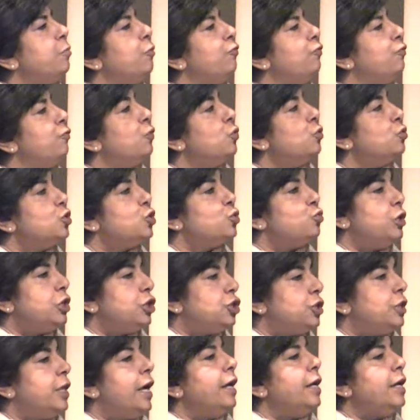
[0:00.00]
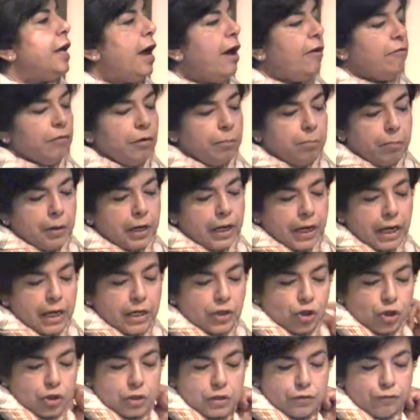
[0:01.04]
of foods, which then have
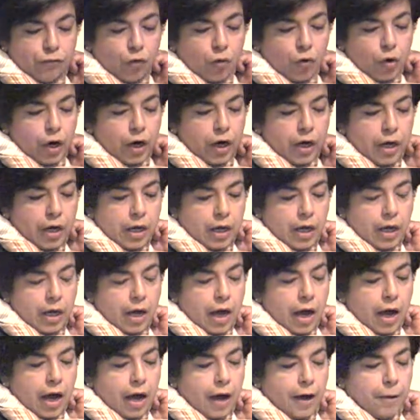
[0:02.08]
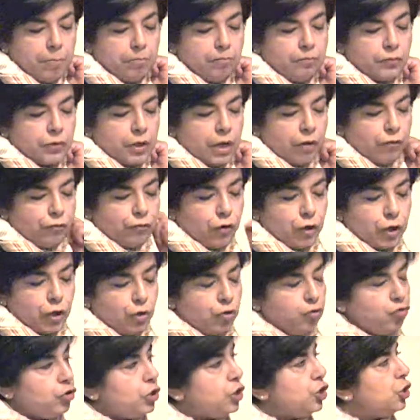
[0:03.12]
implications for
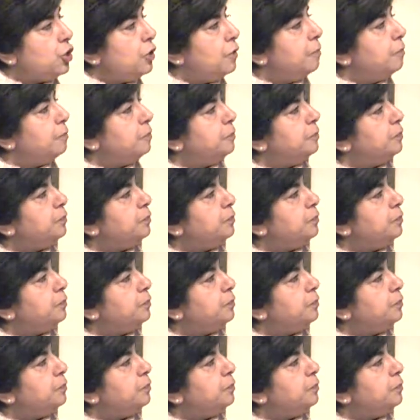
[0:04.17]
nutrition.